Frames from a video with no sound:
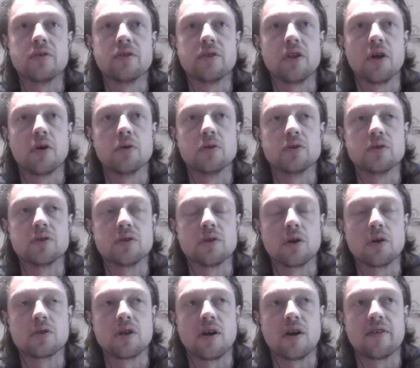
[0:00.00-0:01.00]
those
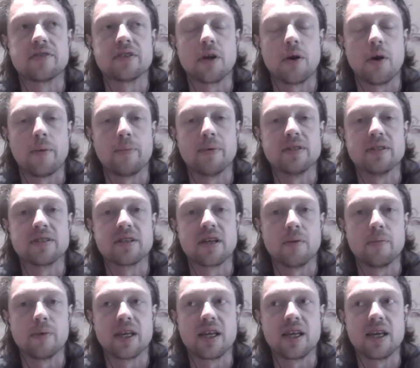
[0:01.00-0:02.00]
lifestyle habits is going
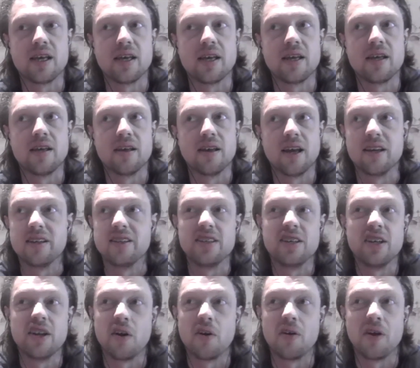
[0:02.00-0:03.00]
to be key.
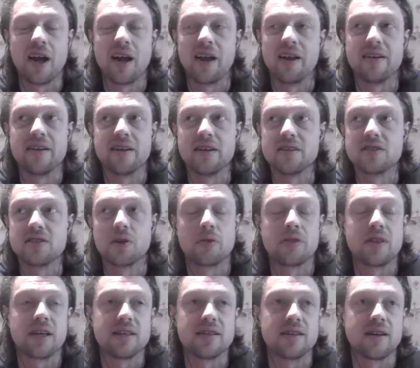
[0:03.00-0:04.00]
And so
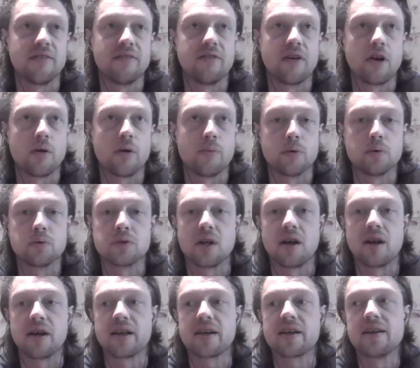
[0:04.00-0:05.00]
think variables
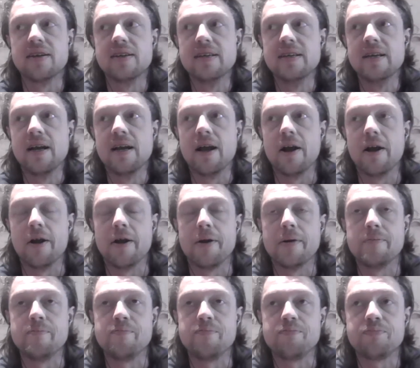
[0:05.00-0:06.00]
like
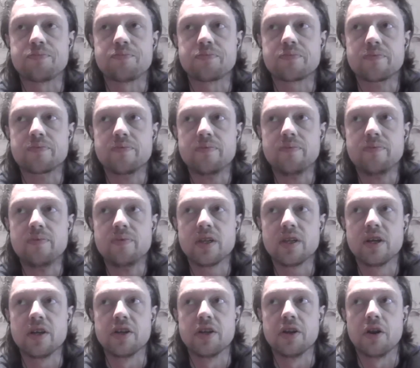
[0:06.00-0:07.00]

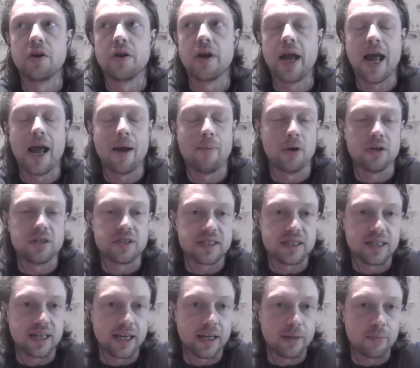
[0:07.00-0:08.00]
how much
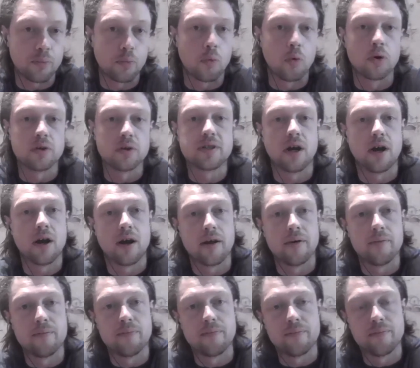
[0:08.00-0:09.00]
sleep, what
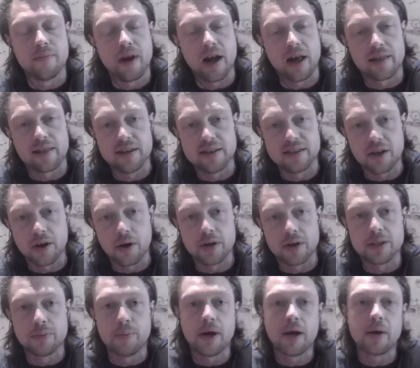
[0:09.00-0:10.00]
time athletes are going
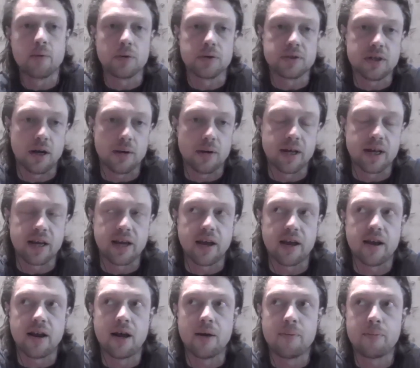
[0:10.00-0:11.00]
to bed, what time they're
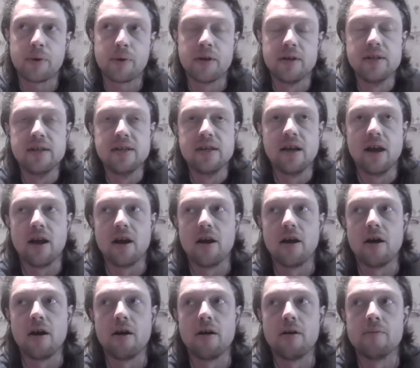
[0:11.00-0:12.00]
getting up.
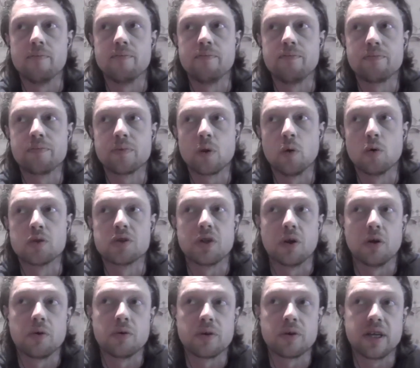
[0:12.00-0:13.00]

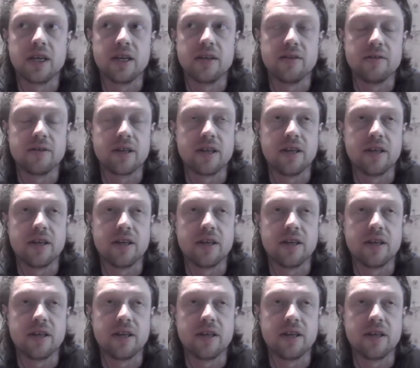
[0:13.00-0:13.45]
Also key